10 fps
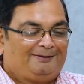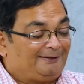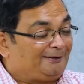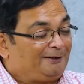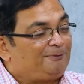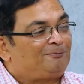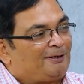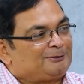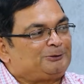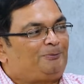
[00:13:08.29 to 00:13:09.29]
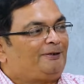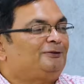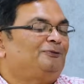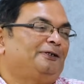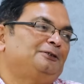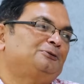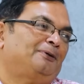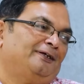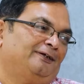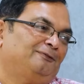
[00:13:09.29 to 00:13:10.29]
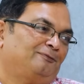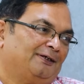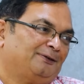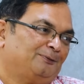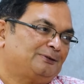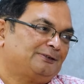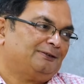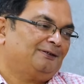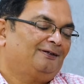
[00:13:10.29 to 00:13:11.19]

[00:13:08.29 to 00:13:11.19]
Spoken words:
That name Mug to Mic is very inspiring, in fact, I would say.